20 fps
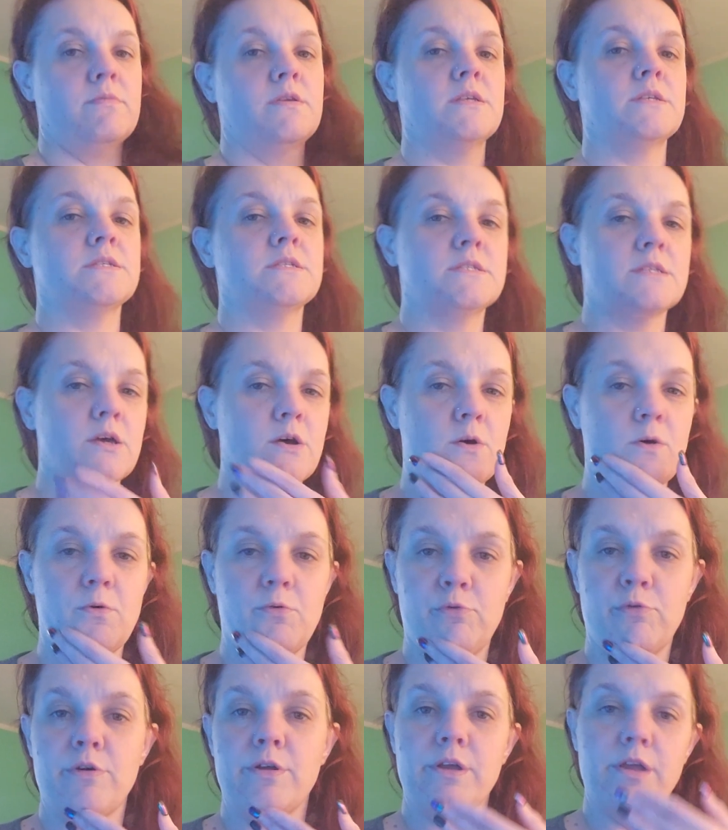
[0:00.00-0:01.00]

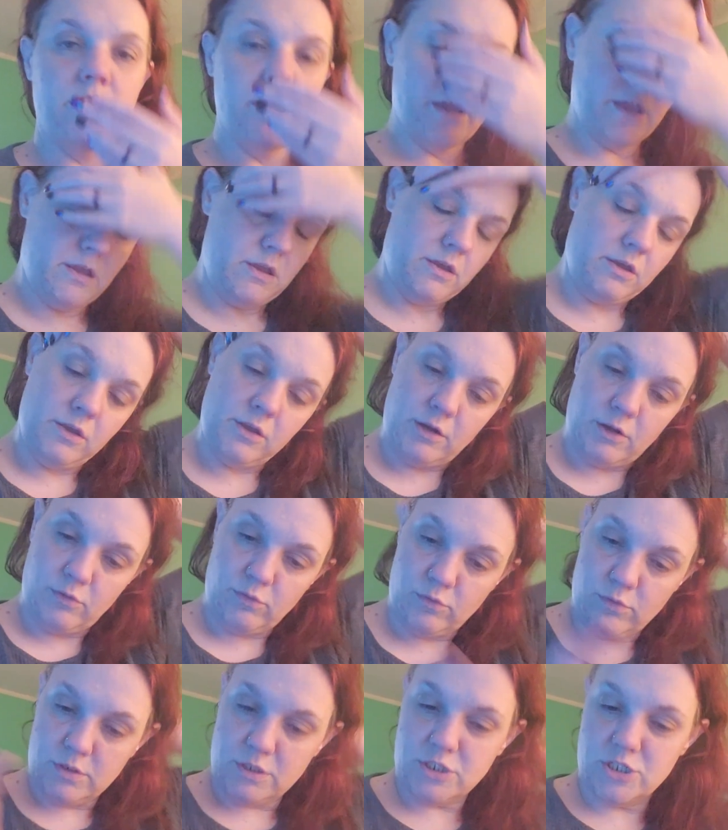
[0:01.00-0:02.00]
So
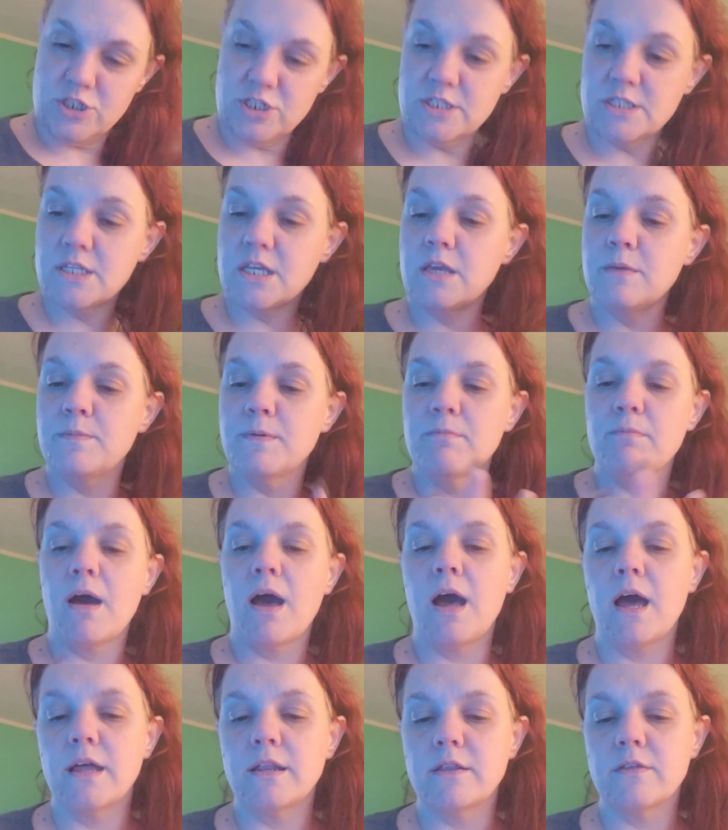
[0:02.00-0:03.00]
just keep in
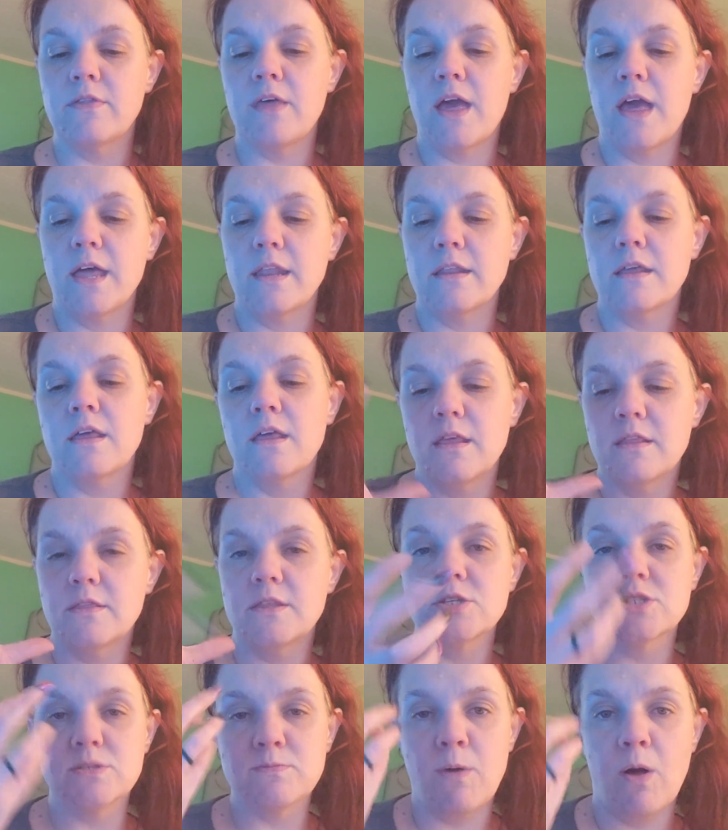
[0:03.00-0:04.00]
mind that
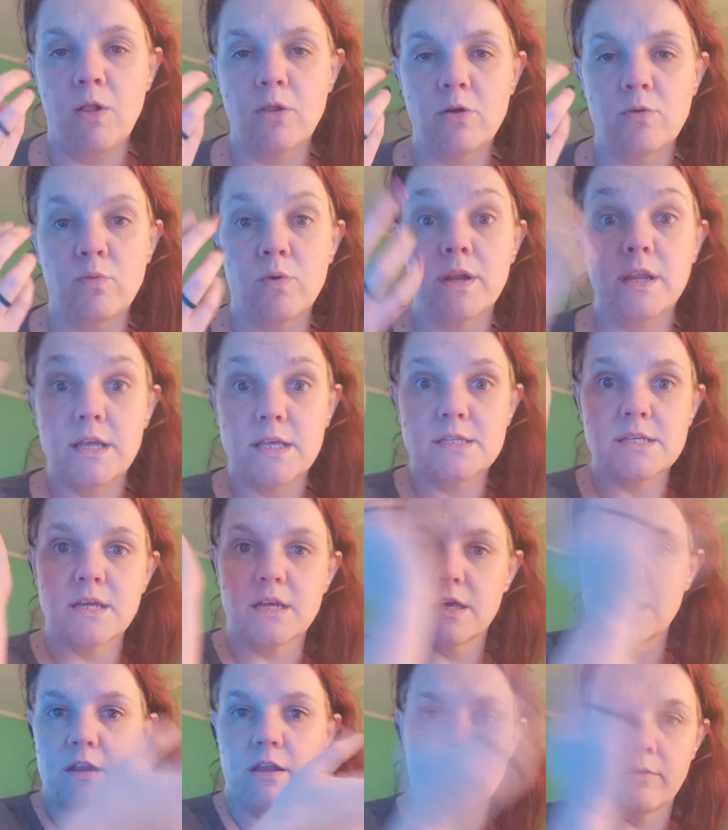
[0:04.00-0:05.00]
the smaller one
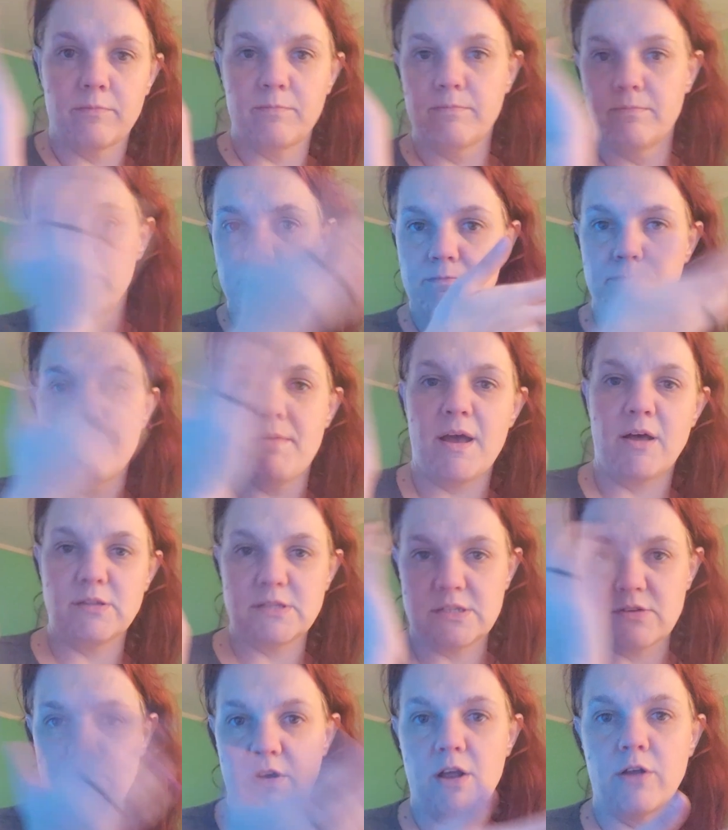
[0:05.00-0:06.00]
isn't going to
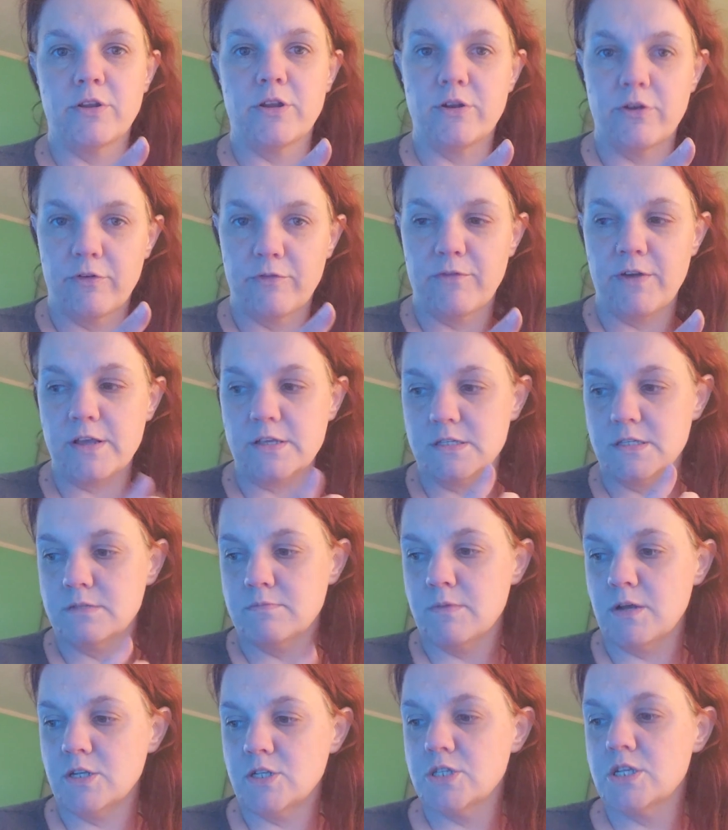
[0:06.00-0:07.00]
bounce around in your face as
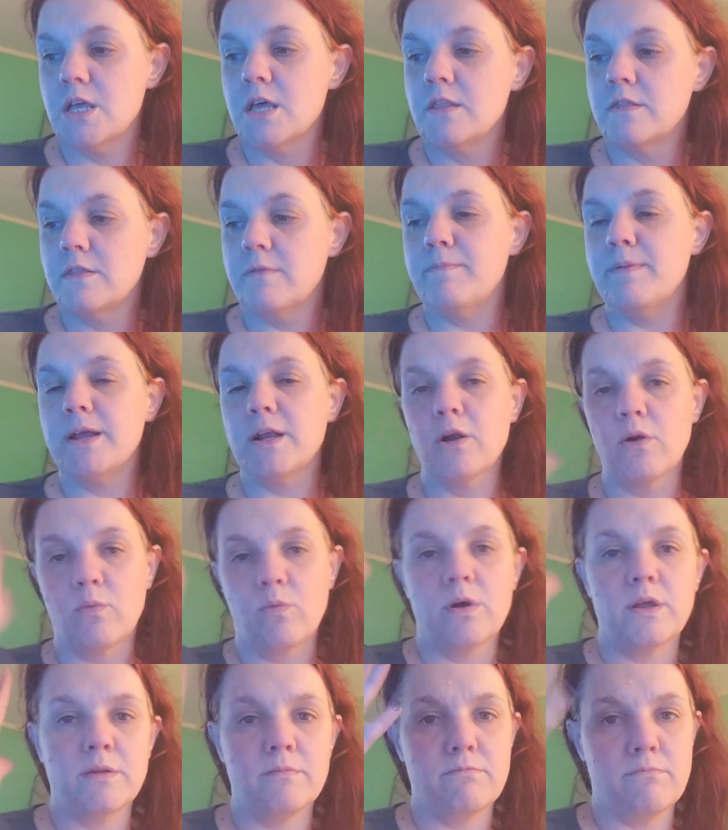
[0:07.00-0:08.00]
much. The bigger
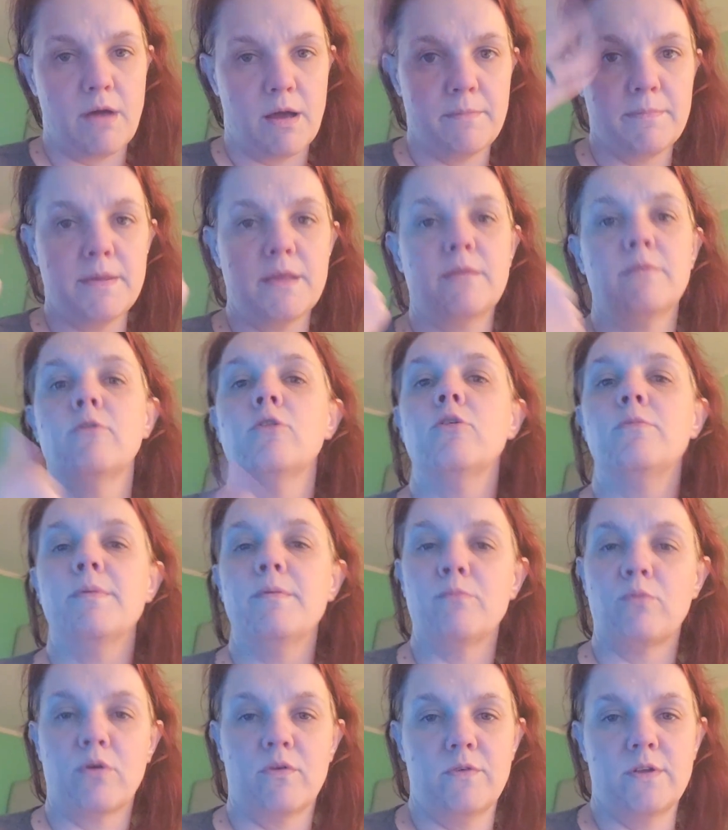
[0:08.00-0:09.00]
one might be a little
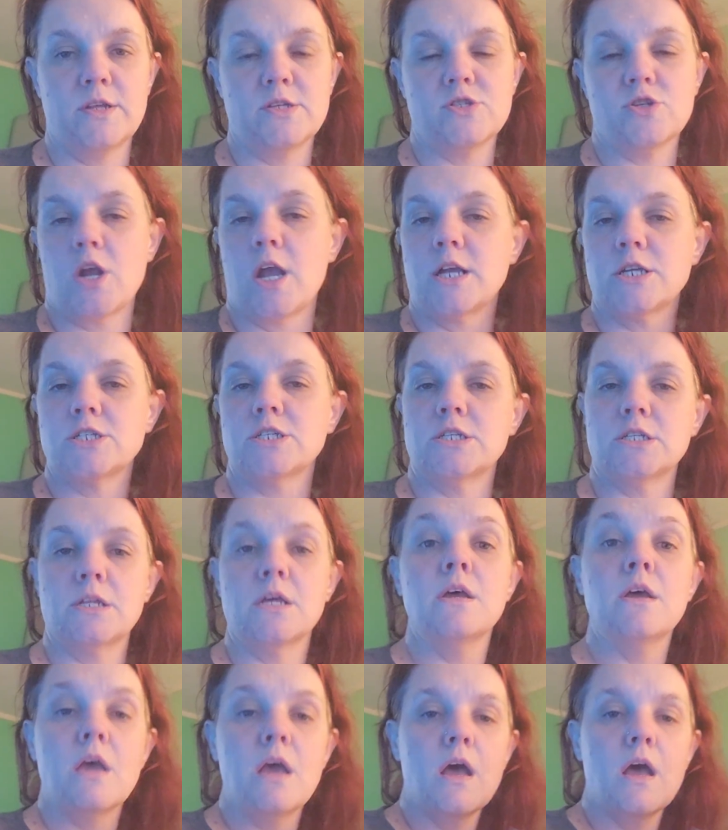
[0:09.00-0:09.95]
bit more of a distraction.